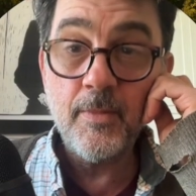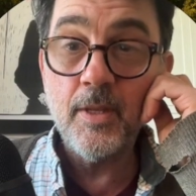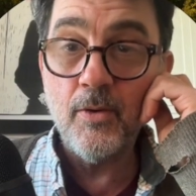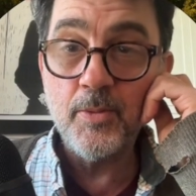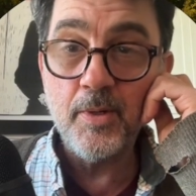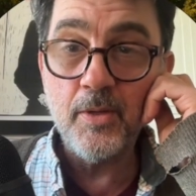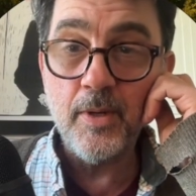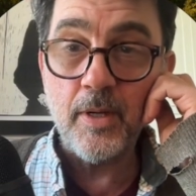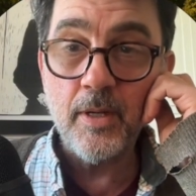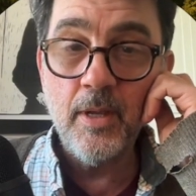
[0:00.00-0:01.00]
That was pretty
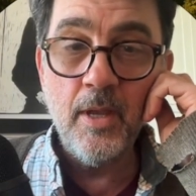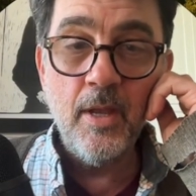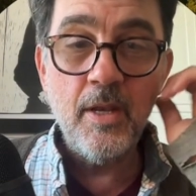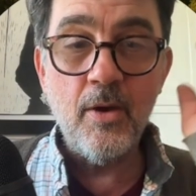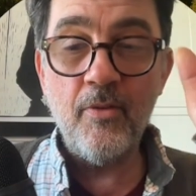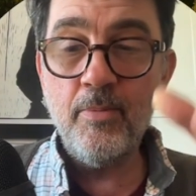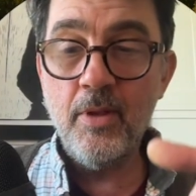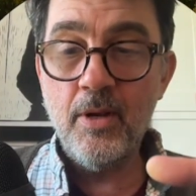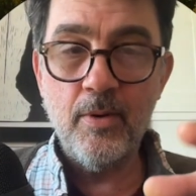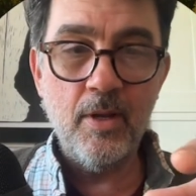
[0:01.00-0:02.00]
quick. Now I've
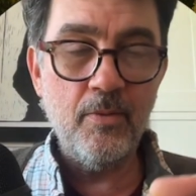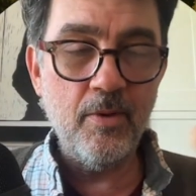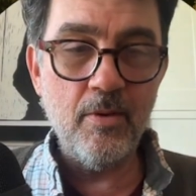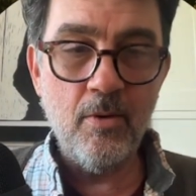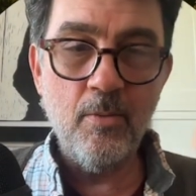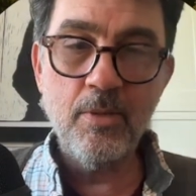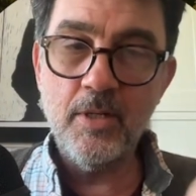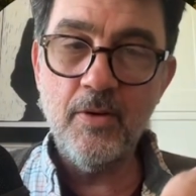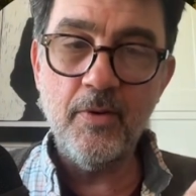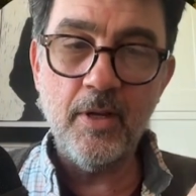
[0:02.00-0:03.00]
played around with a whole bunch
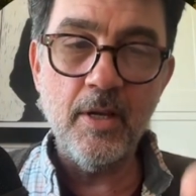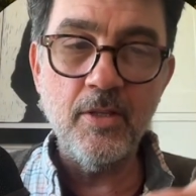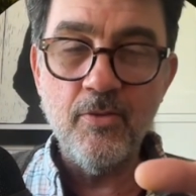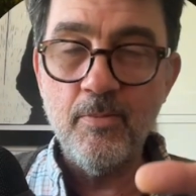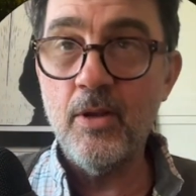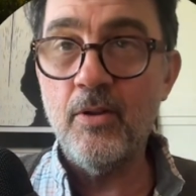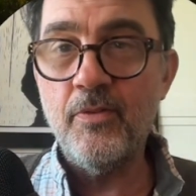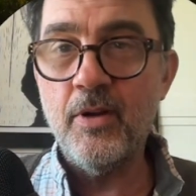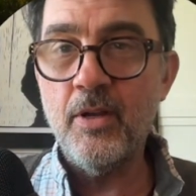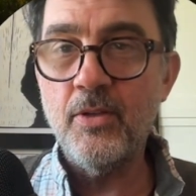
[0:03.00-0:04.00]
of different kinds of model
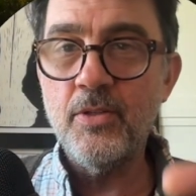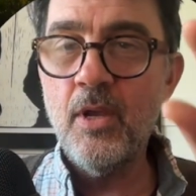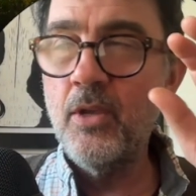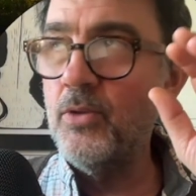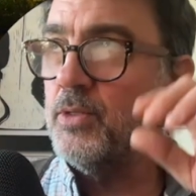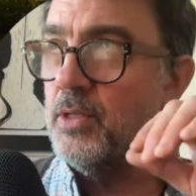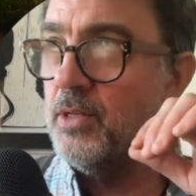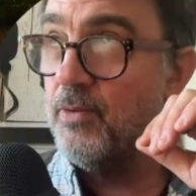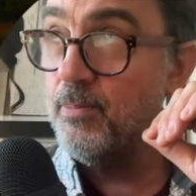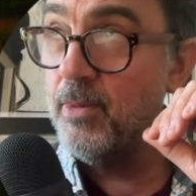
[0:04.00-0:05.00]
files, using
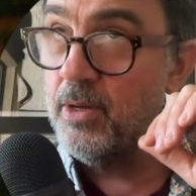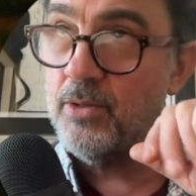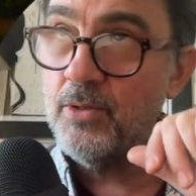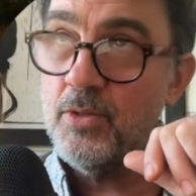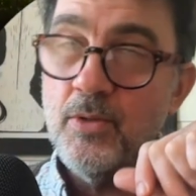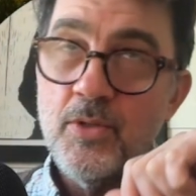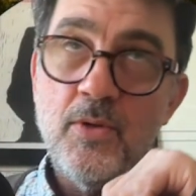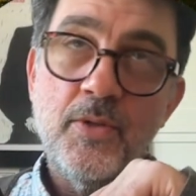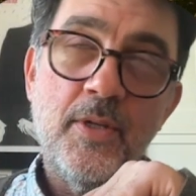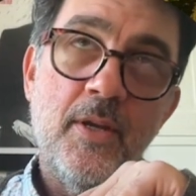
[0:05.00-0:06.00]
different models to
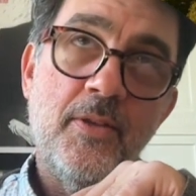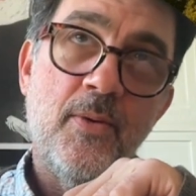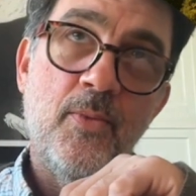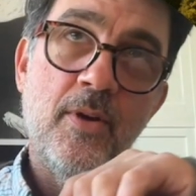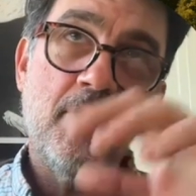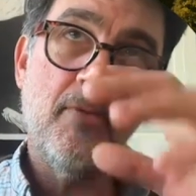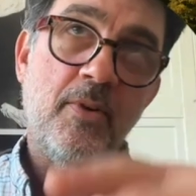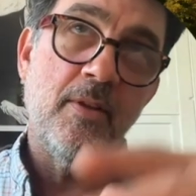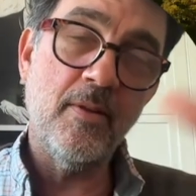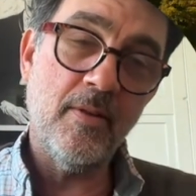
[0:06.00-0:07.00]
associate them with,
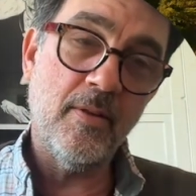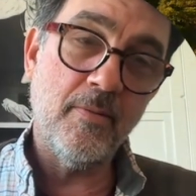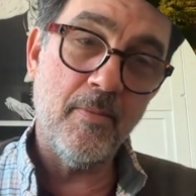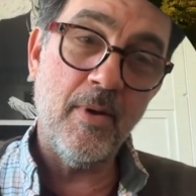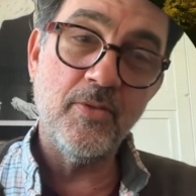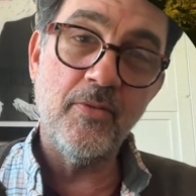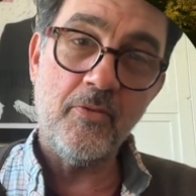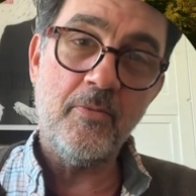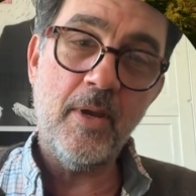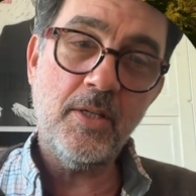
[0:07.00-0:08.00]
different amounts of
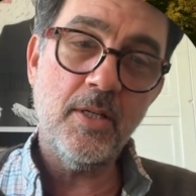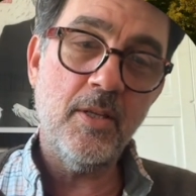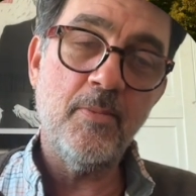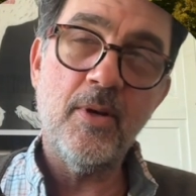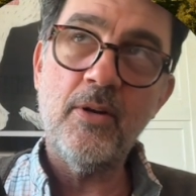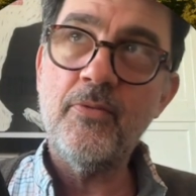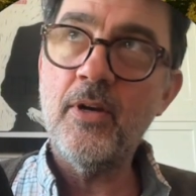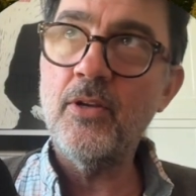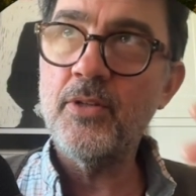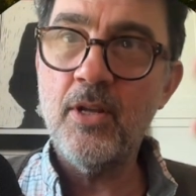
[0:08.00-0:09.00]
information in the model
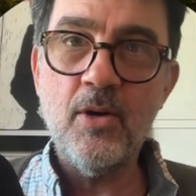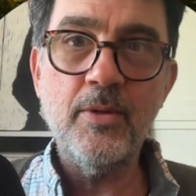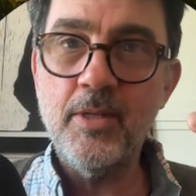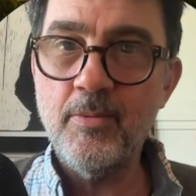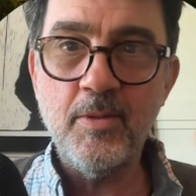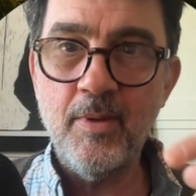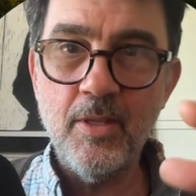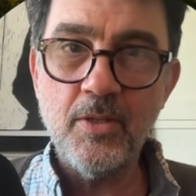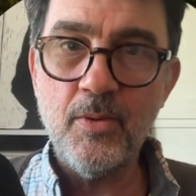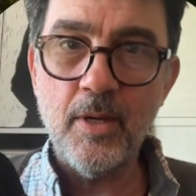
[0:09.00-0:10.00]
files. It always seems to be
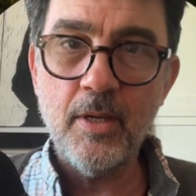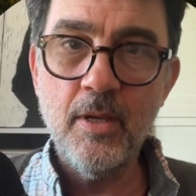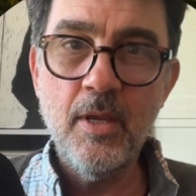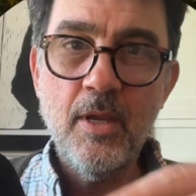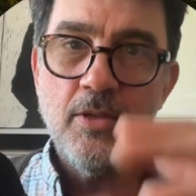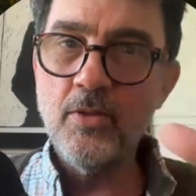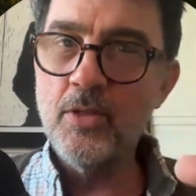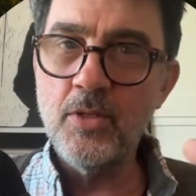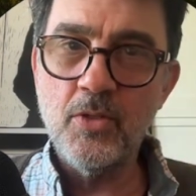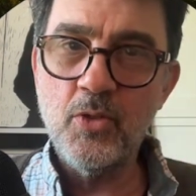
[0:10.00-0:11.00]
this quick. So
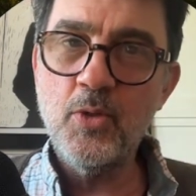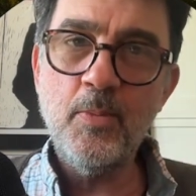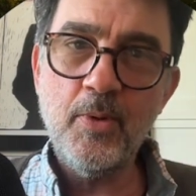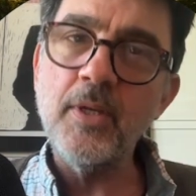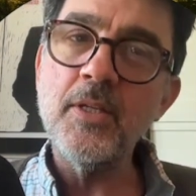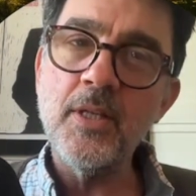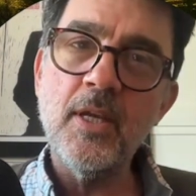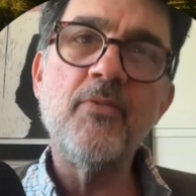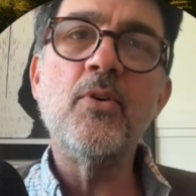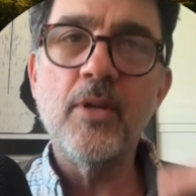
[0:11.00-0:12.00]
this is super easy.
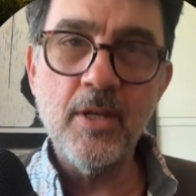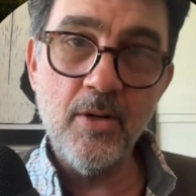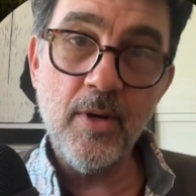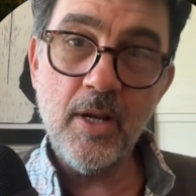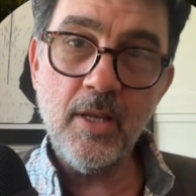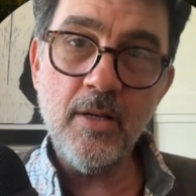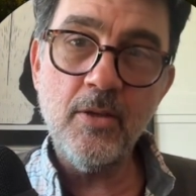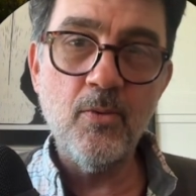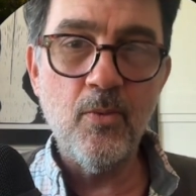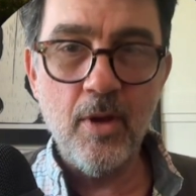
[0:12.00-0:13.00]
If you're iterating,
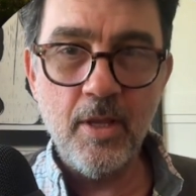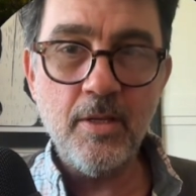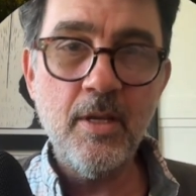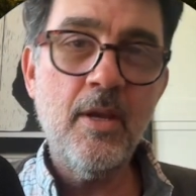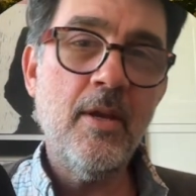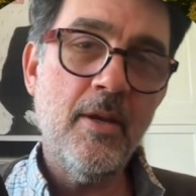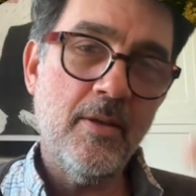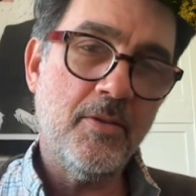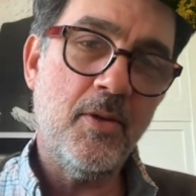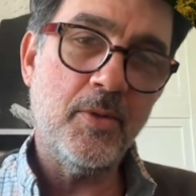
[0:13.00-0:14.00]
you run it,
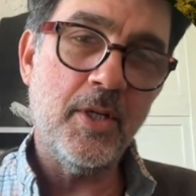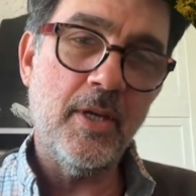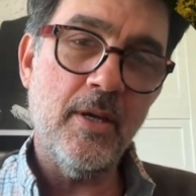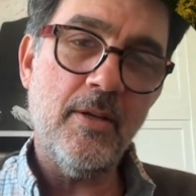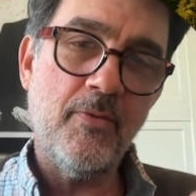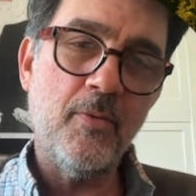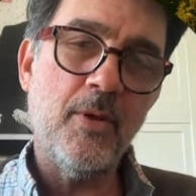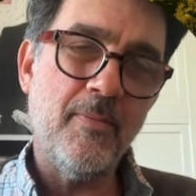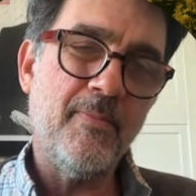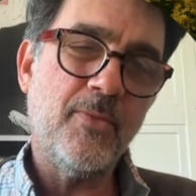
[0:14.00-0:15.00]
see what you get. If you want
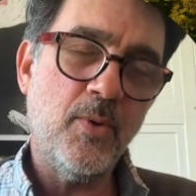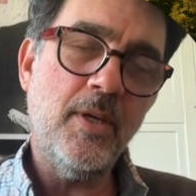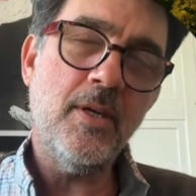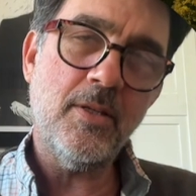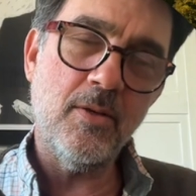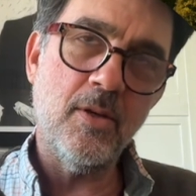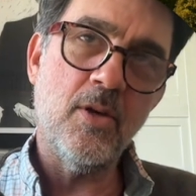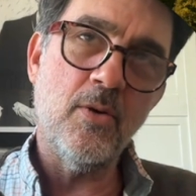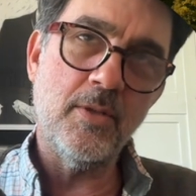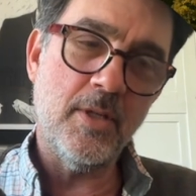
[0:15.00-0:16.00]
to tweak it, you can
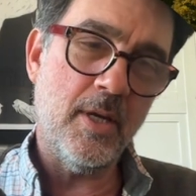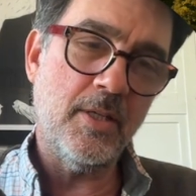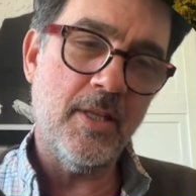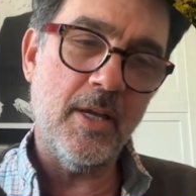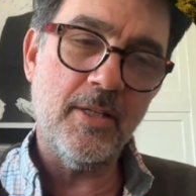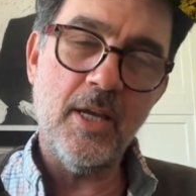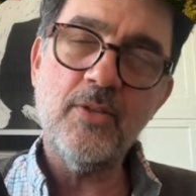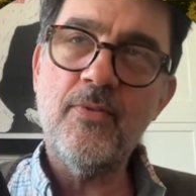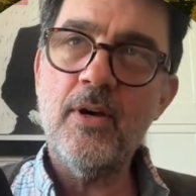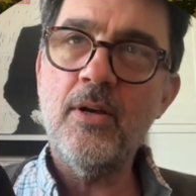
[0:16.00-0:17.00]
go change that text
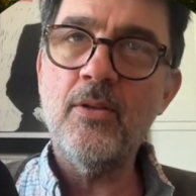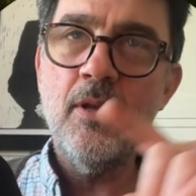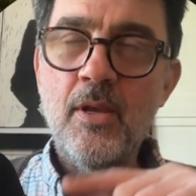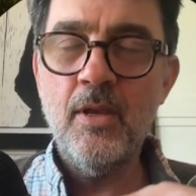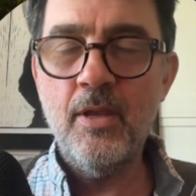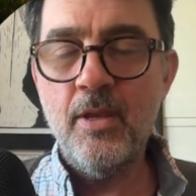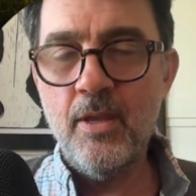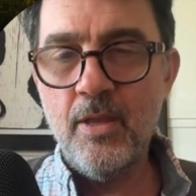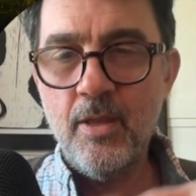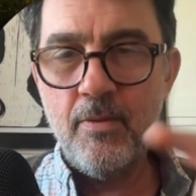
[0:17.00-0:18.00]
file
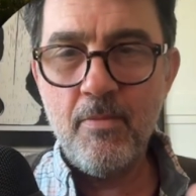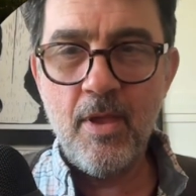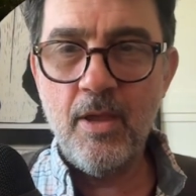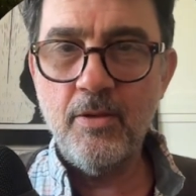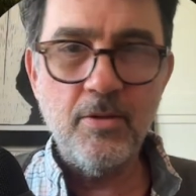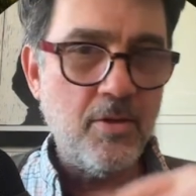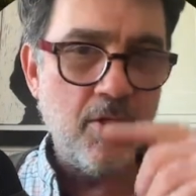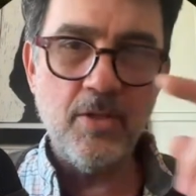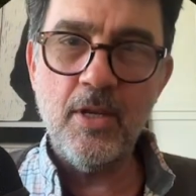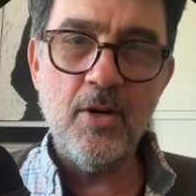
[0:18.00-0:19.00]
and
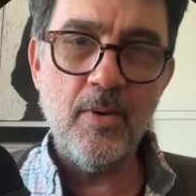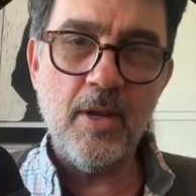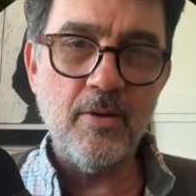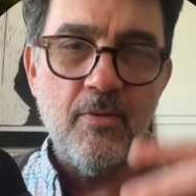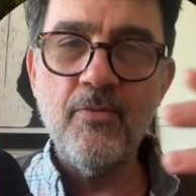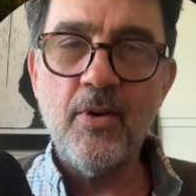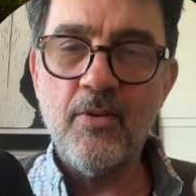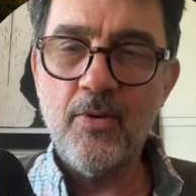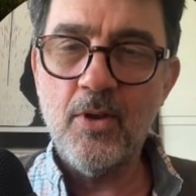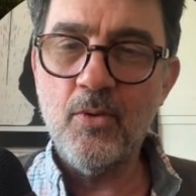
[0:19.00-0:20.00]
just iterate very,
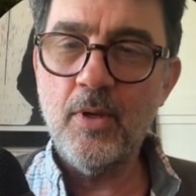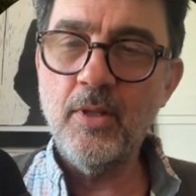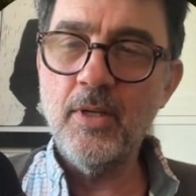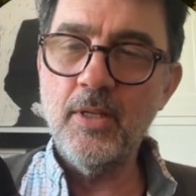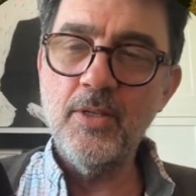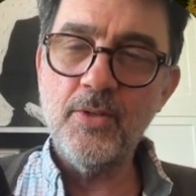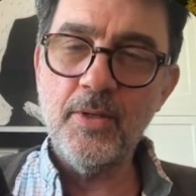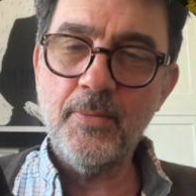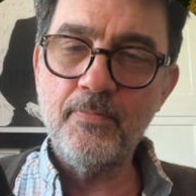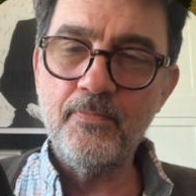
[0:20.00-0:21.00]
very quickly and easily.